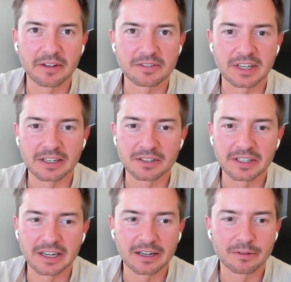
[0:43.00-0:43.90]
lifecycle
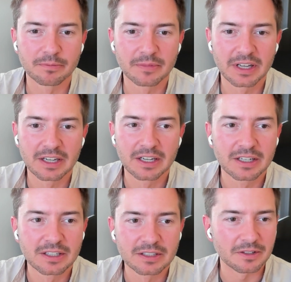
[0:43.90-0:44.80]
here.
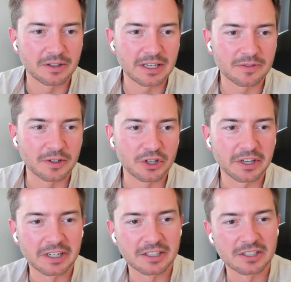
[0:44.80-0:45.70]
So thanks for
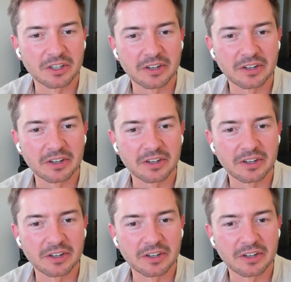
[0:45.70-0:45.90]
joining us,